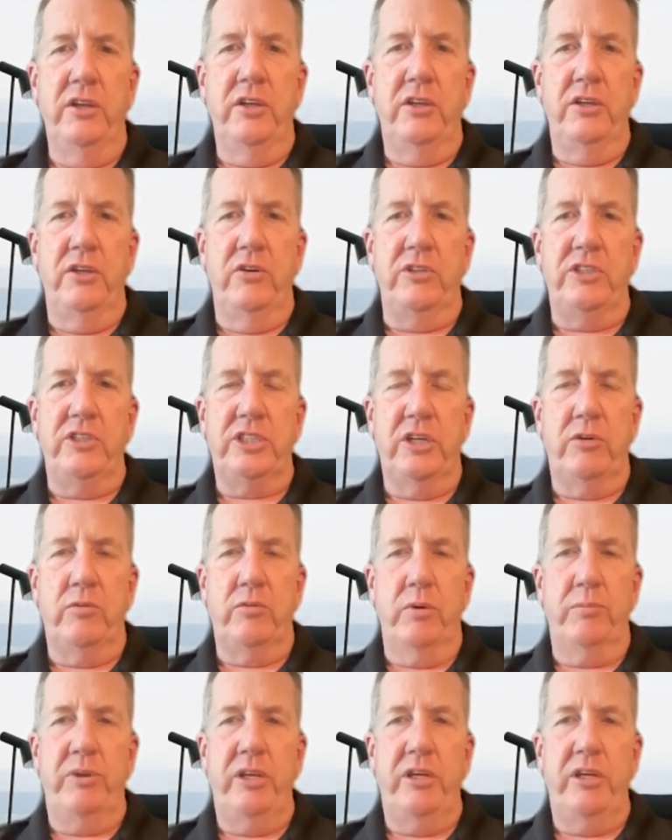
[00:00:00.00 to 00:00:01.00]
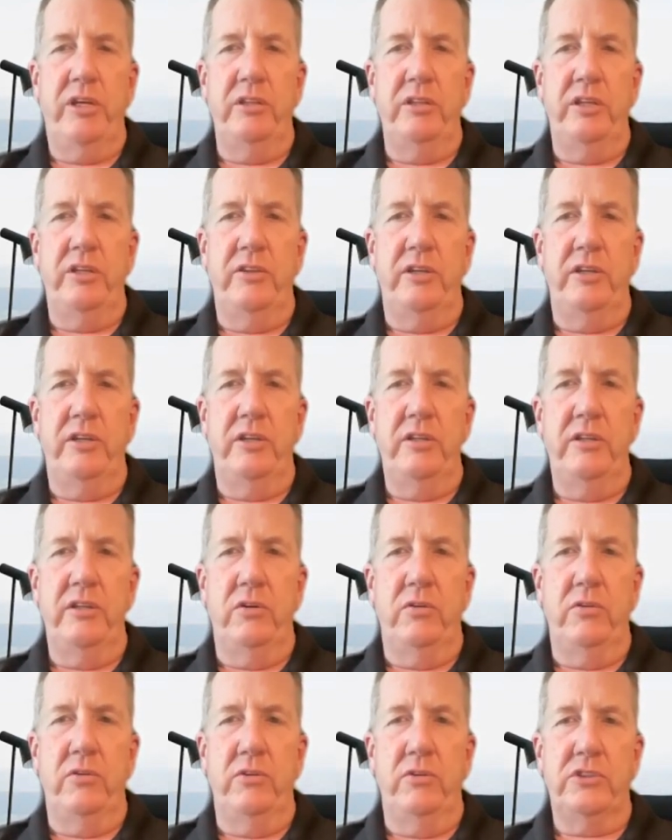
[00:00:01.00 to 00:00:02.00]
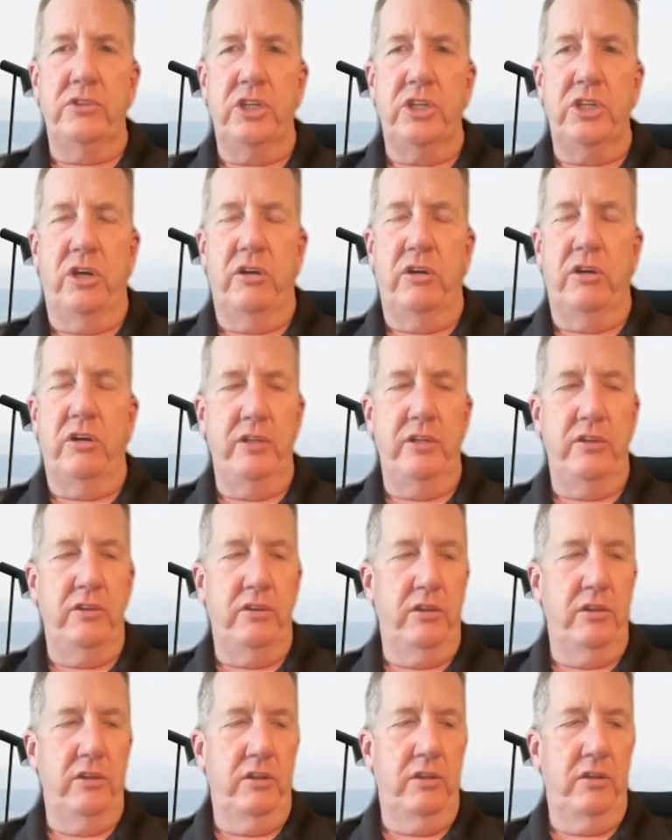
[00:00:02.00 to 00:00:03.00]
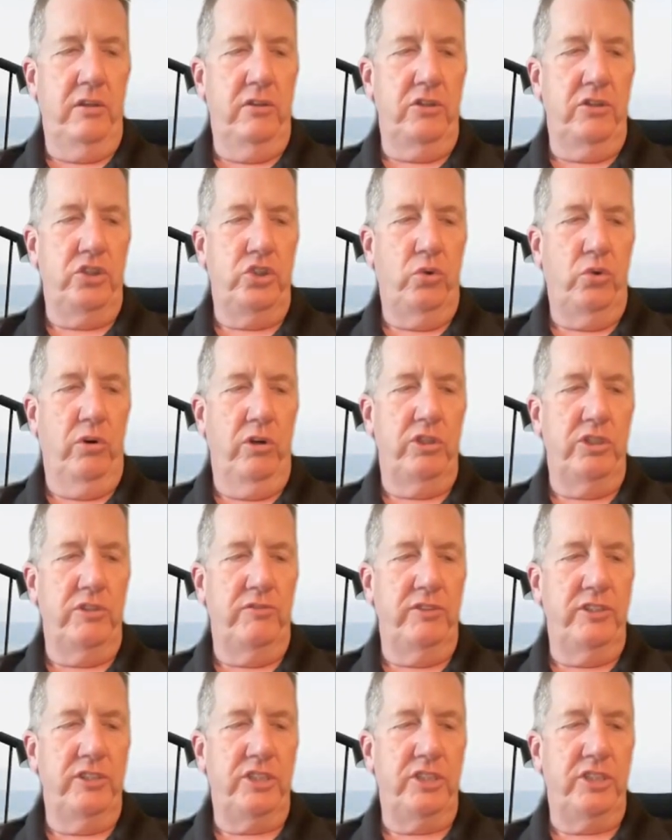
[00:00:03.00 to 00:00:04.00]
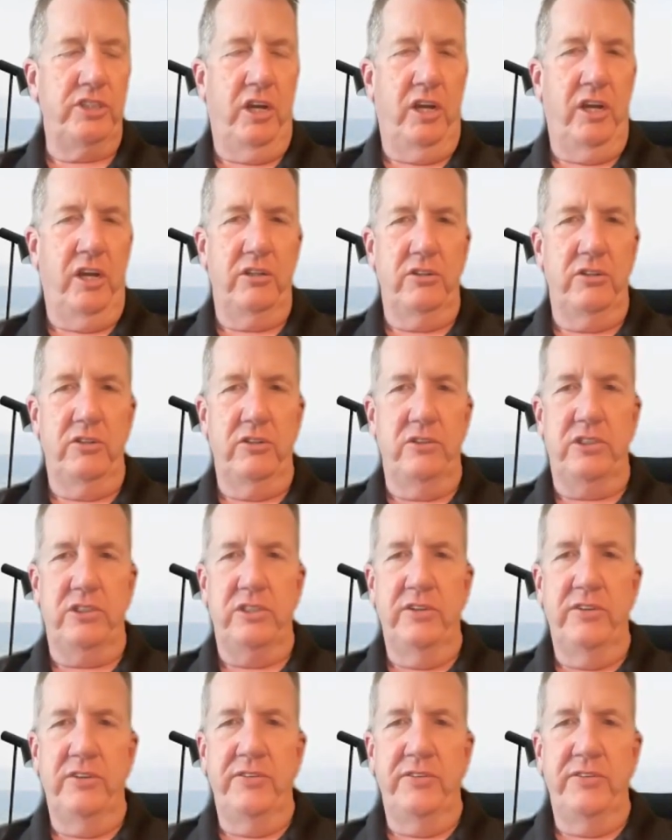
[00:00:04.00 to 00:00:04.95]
he said repeatedly that, that solving the shortage of installers,